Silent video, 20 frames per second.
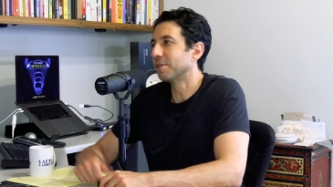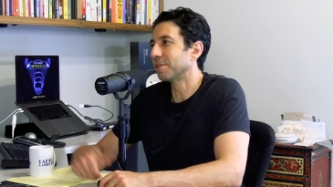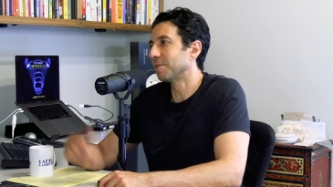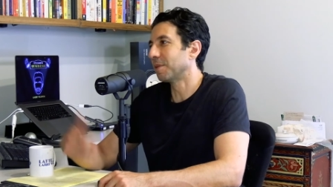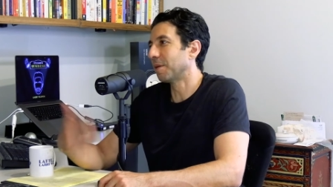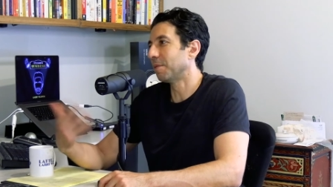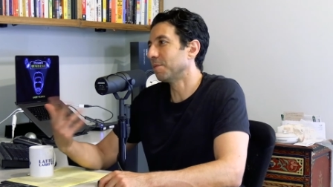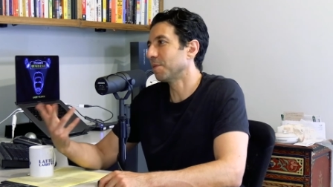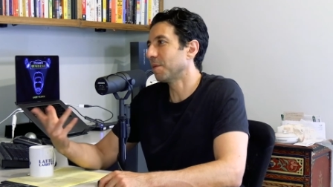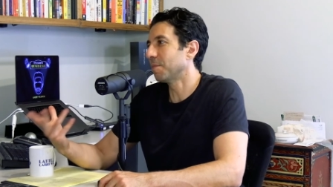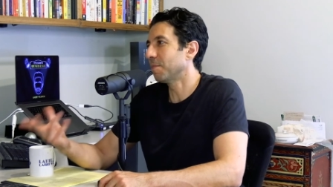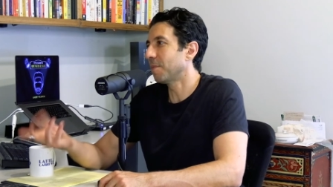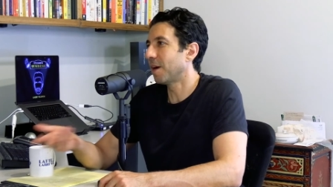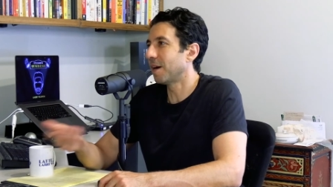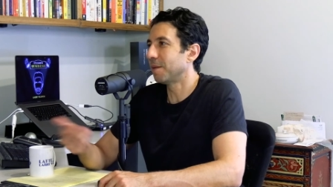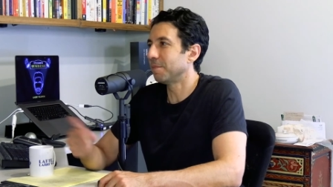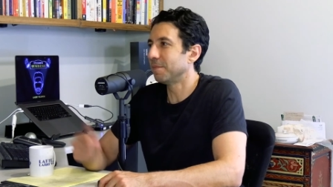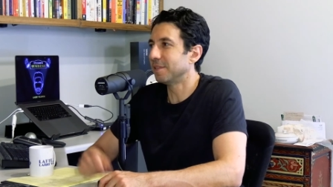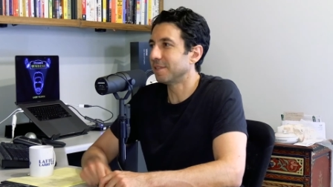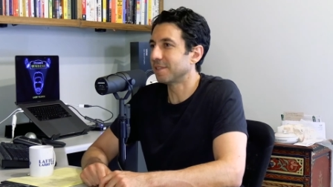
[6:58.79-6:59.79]
Or sometimes my
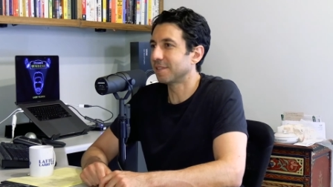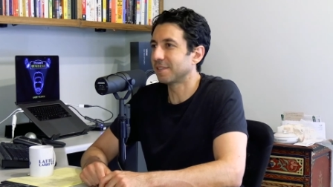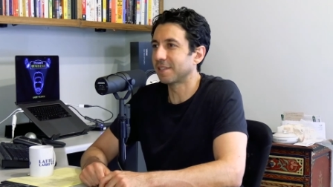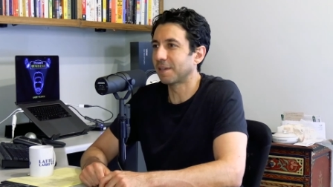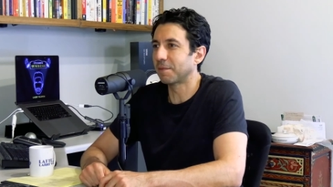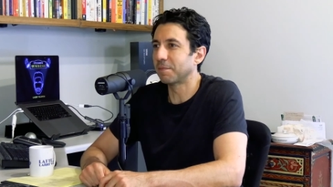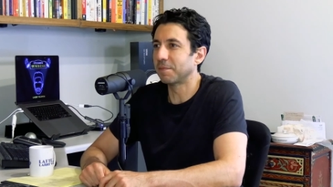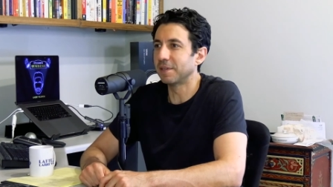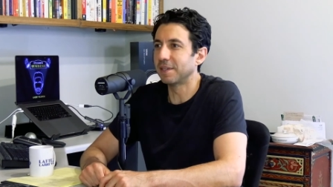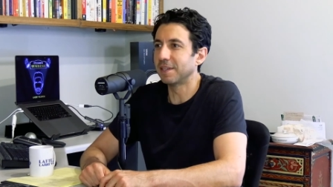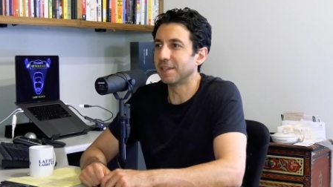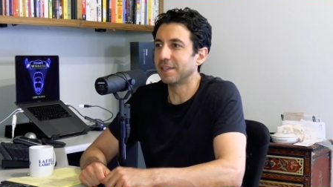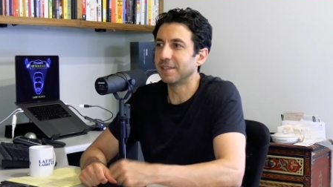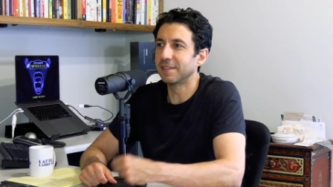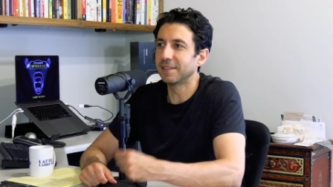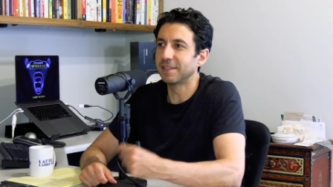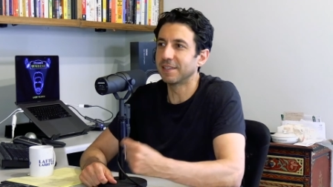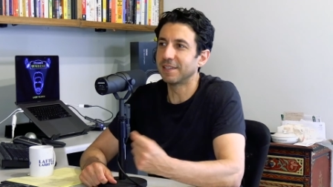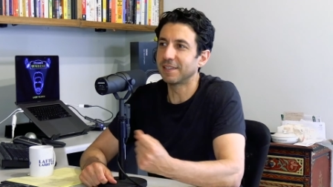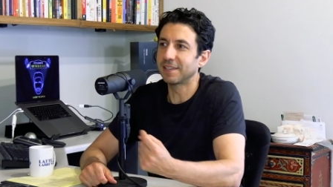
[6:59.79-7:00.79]
mom is somebody,
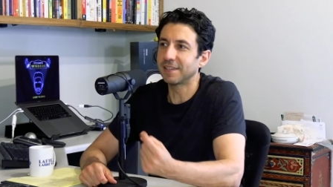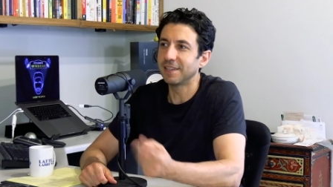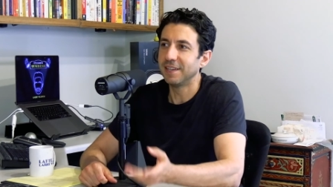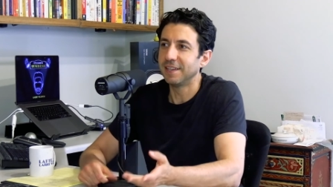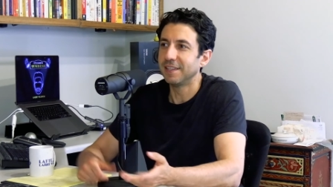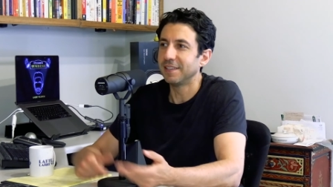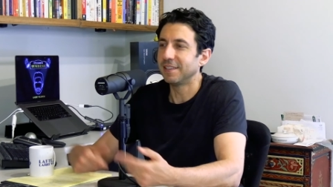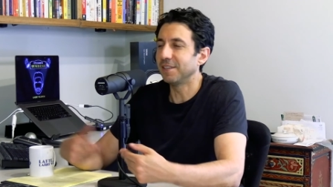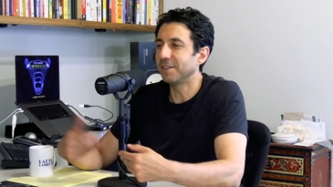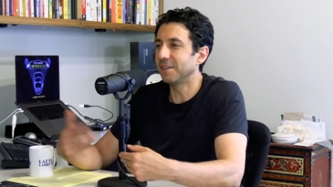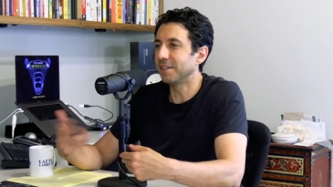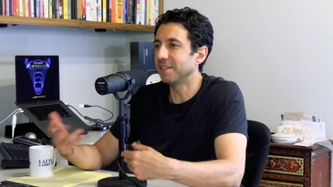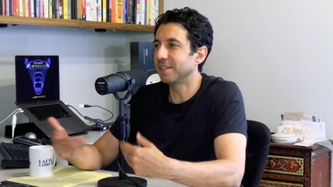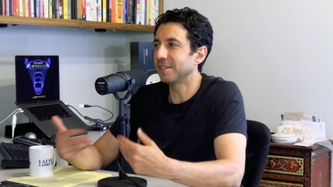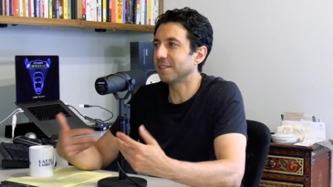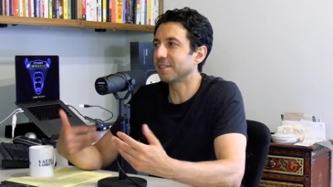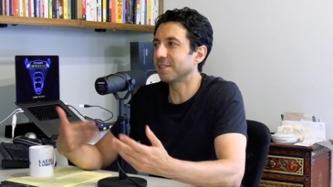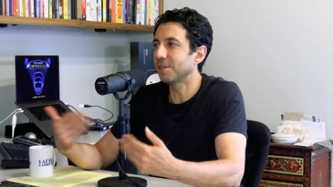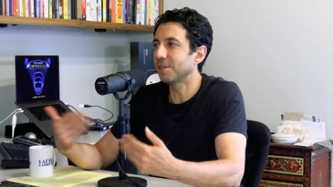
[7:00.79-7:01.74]
or like there's